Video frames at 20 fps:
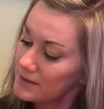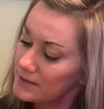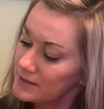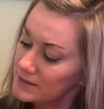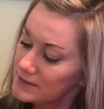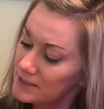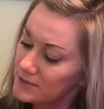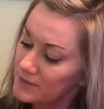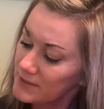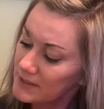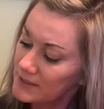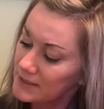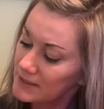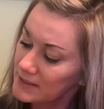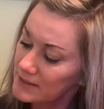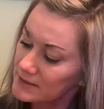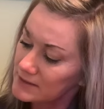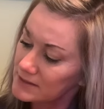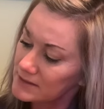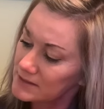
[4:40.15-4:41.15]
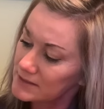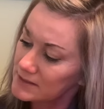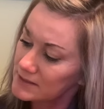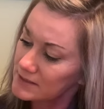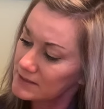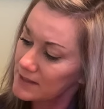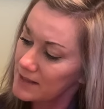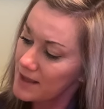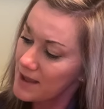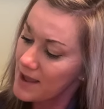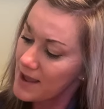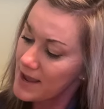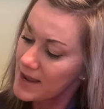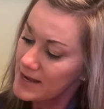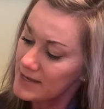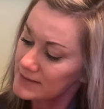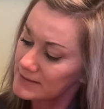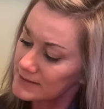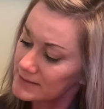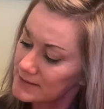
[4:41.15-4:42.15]
till we get to the
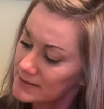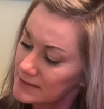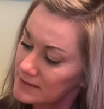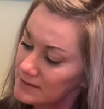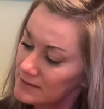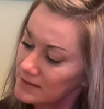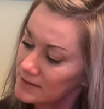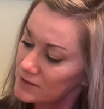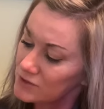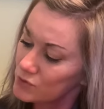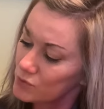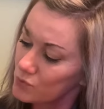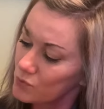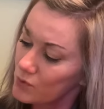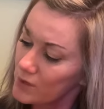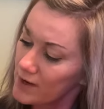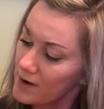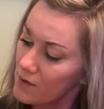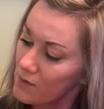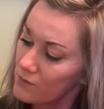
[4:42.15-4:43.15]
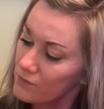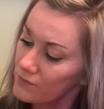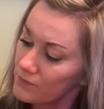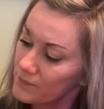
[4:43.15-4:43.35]
8 and the 12.